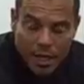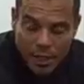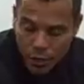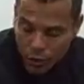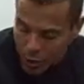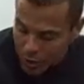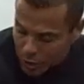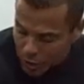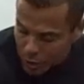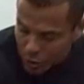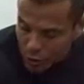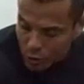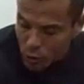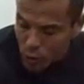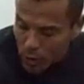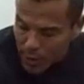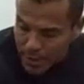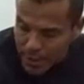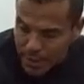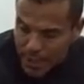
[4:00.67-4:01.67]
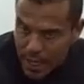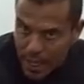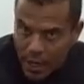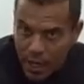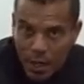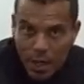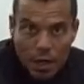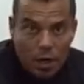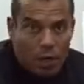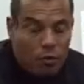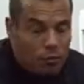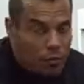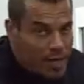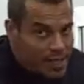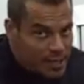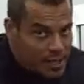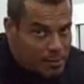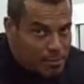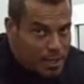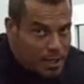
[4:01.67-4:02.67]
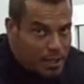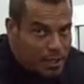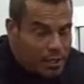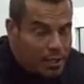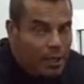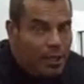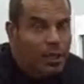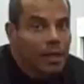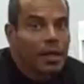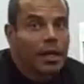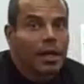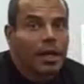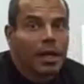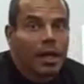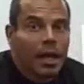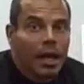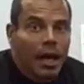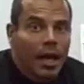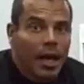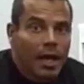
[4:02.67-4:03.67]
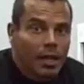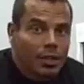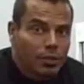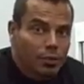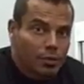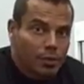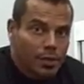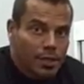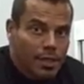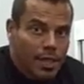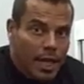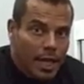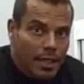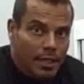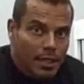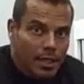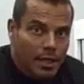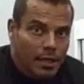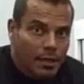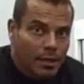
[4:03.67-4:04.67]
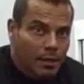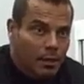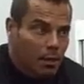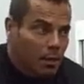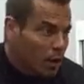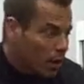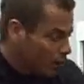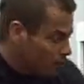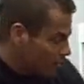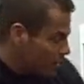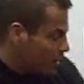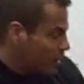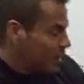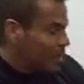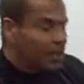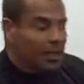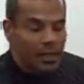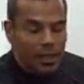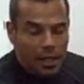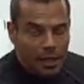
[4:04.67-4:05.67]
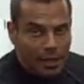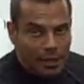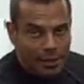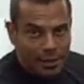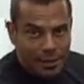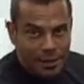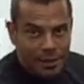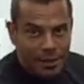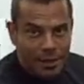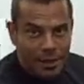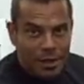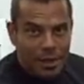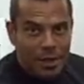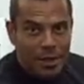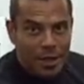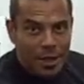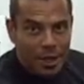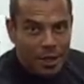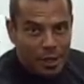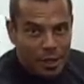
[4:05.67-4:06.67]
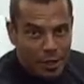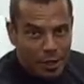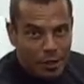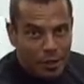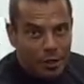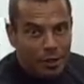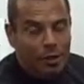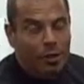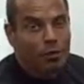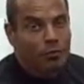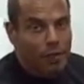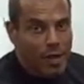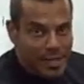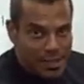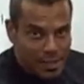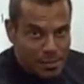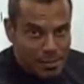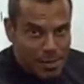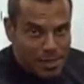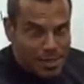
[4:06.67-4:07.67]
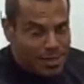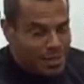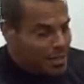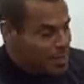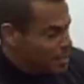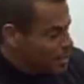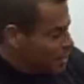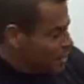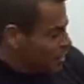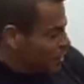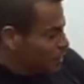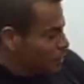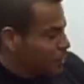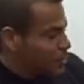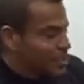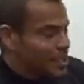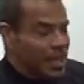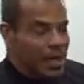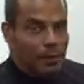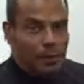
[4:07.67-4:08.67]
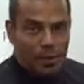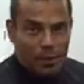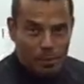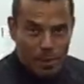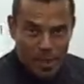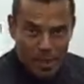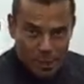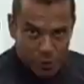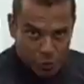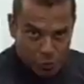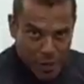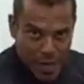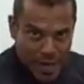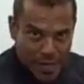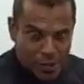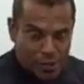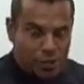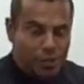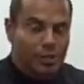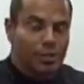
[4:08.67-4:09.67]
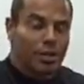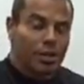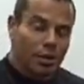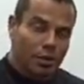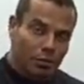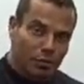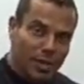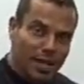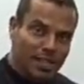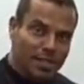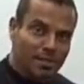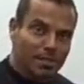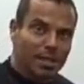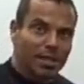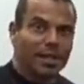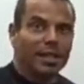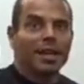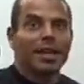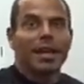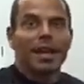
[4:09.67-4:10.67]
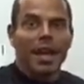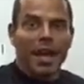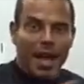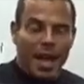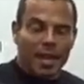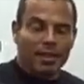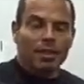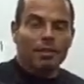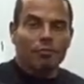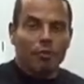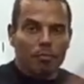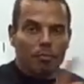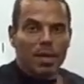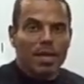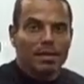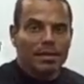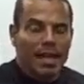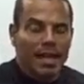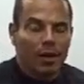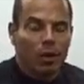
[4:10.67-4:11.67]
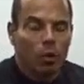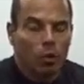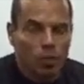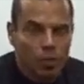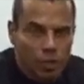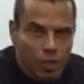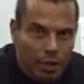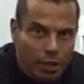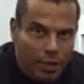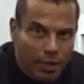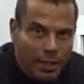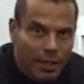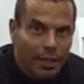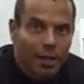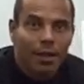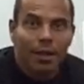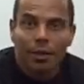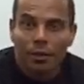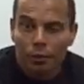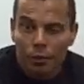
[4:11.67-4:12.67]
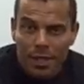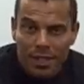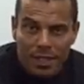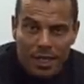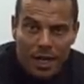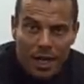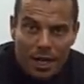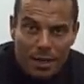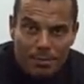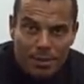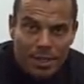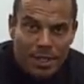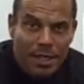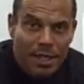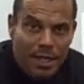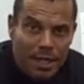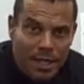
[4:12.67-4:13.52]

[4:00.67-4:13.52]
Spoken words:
So you can do 1 set, rest a minute, do a set of the incline curl, rest a minute, do a set with peak contraction, rest a minute, and then repeat that whole circuit 3 times,